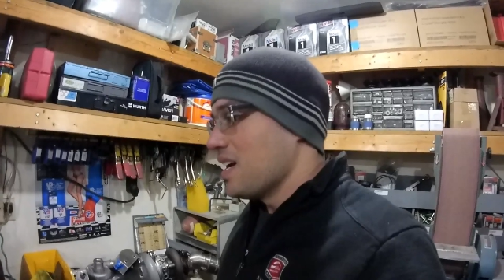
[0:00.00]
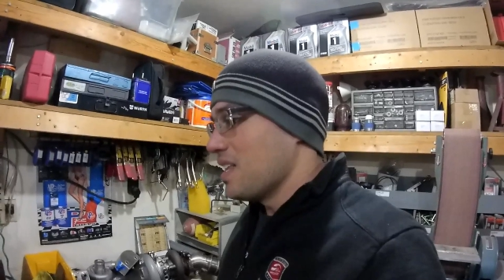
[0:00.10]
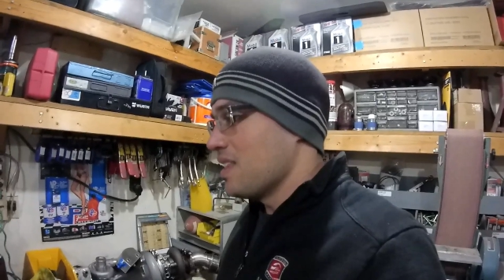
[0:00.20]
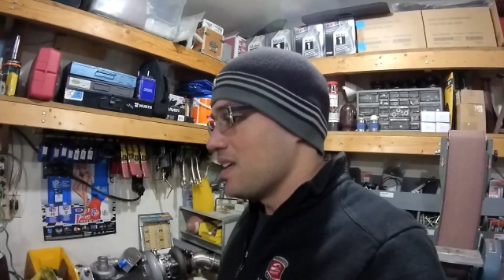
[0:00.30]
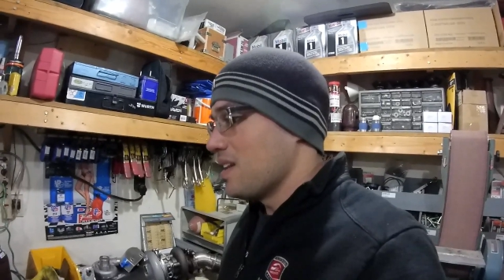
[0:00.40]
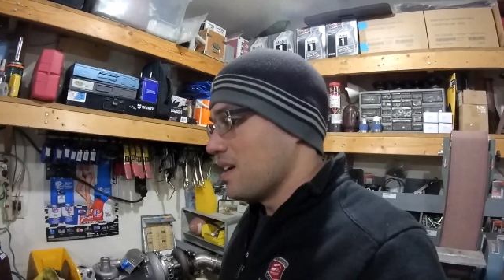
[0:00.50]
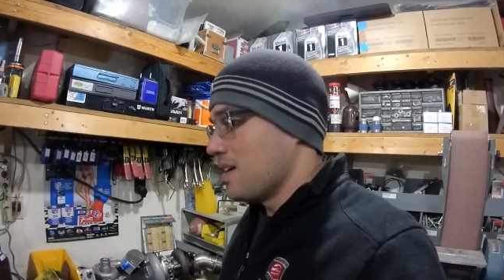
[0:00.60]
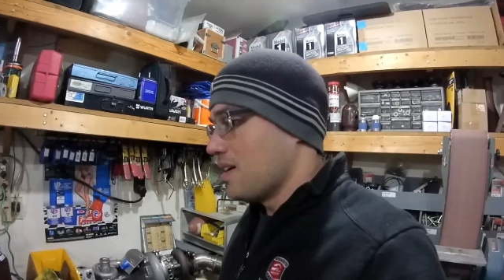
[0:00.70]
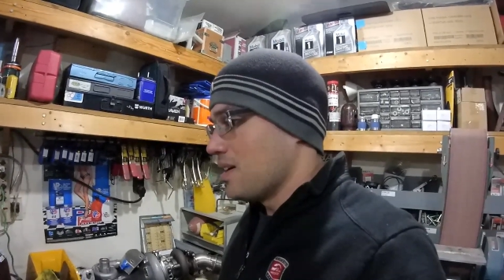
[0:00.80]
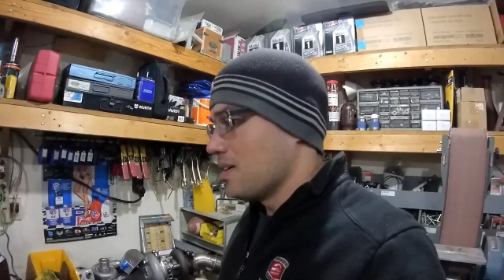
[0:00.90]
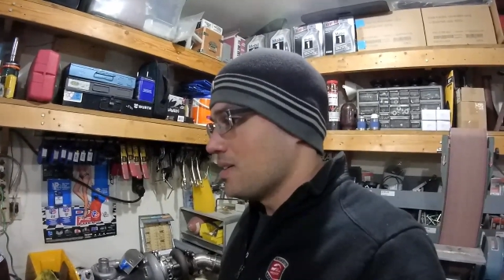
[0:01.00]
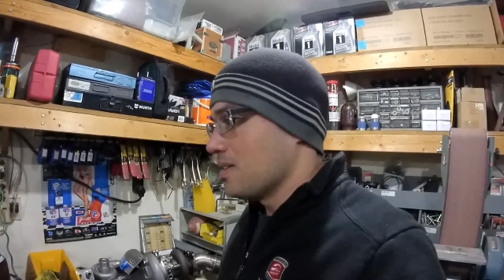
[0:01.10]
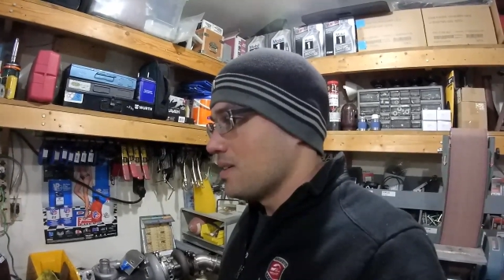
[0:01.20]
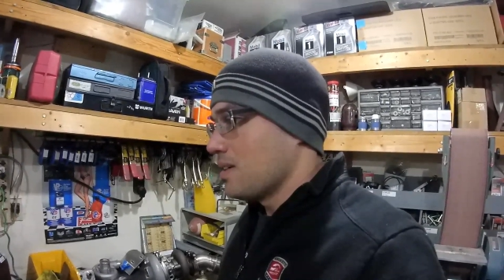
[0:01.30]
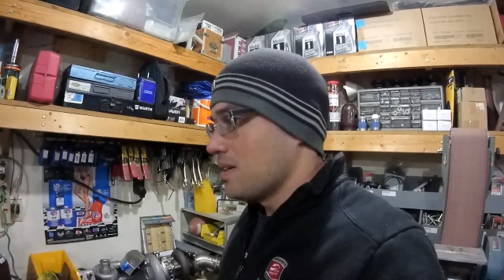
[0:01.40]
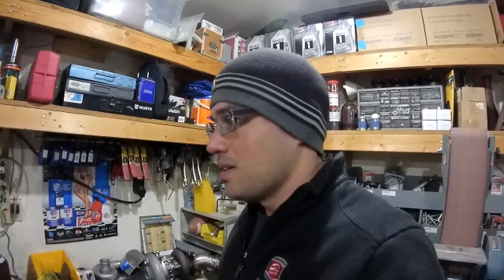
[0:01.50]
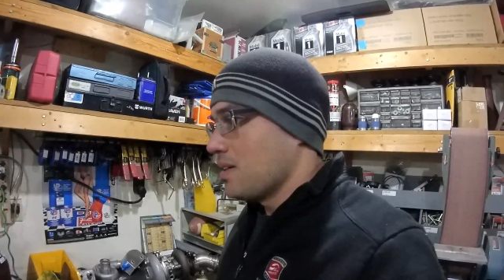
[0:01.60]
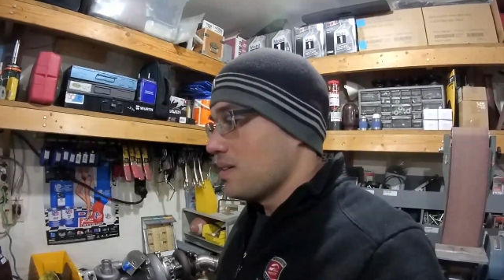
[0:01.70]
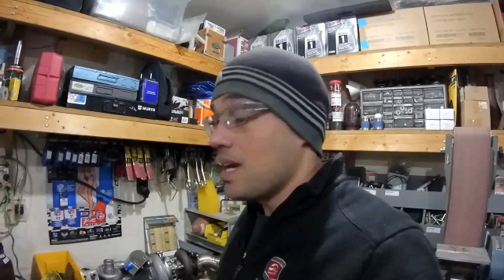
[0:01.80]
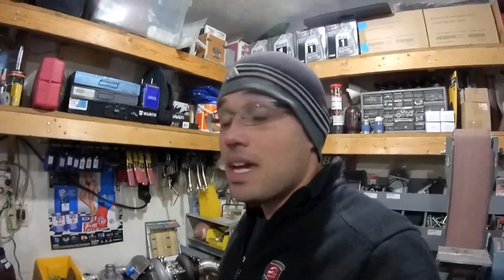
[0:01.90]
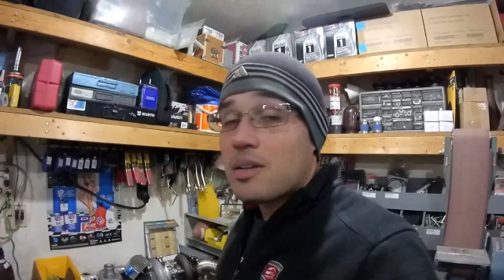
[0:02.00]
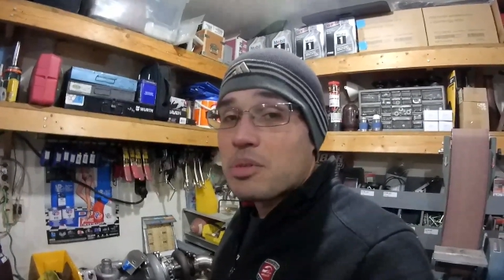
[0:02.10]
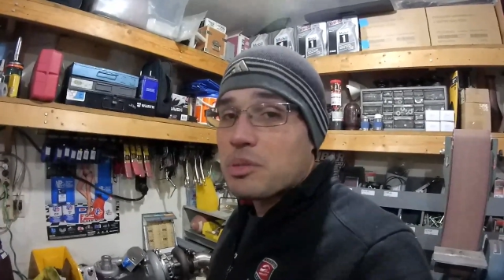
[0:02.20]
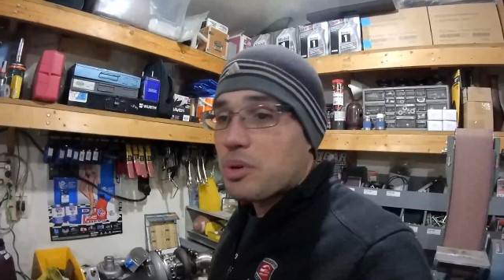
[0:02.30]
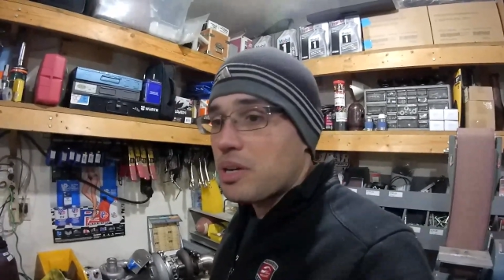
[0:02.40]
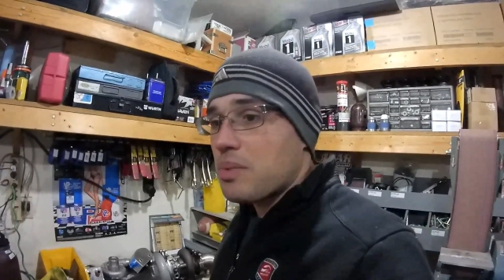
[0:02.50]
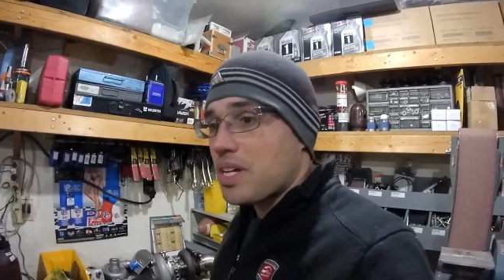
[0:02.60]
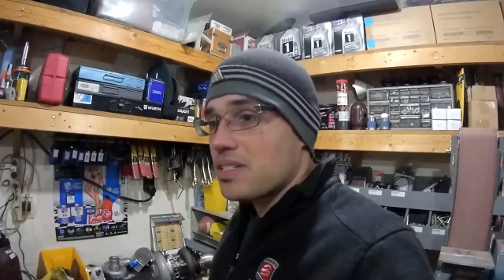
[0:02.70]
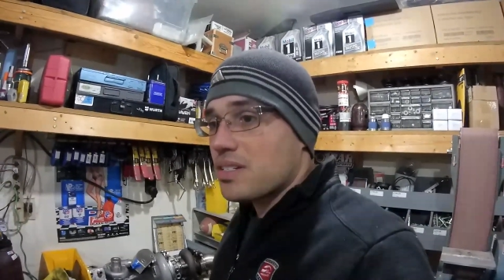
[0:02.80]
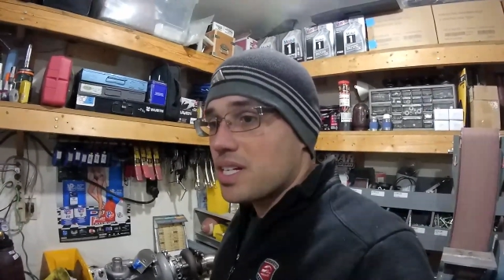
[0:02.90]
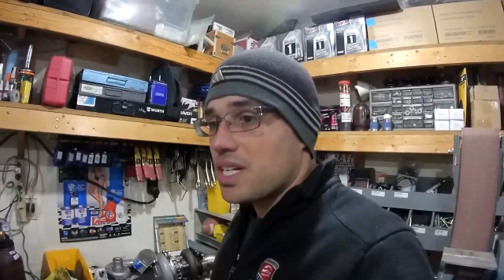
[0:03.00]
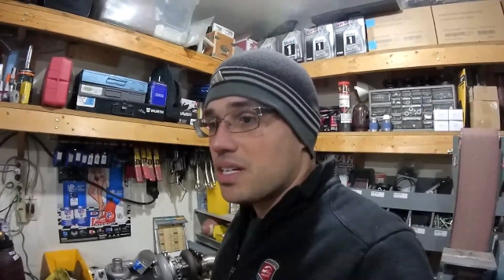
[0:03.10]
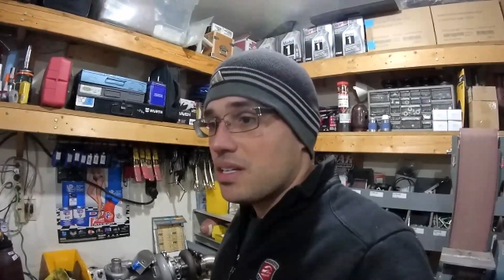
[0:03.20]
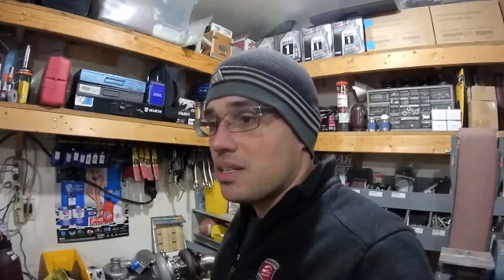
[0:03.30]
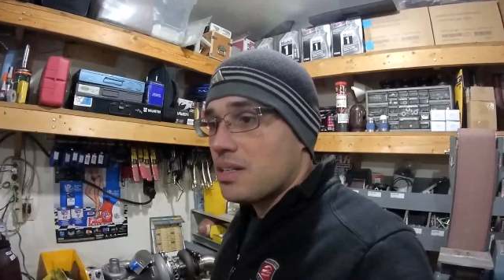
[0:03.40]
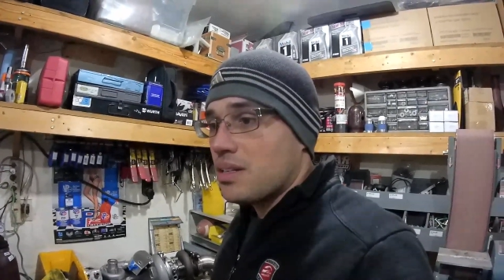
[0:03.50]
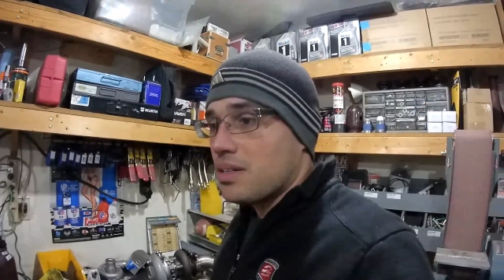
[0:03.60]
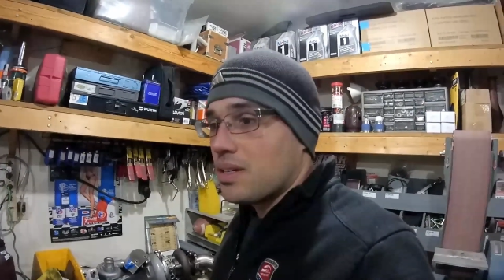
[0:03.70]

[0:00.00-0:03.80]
And then, yeah, I can put the brake master in.